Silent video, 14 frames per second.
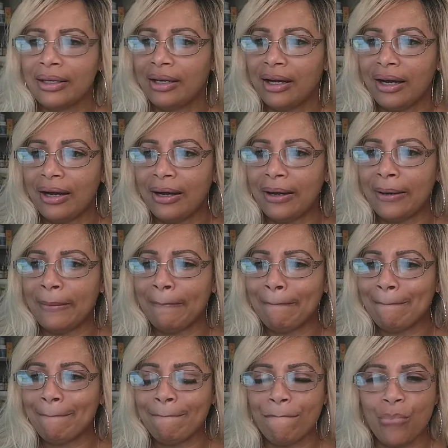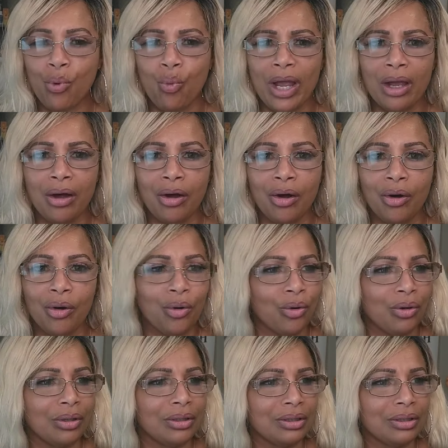Um, well,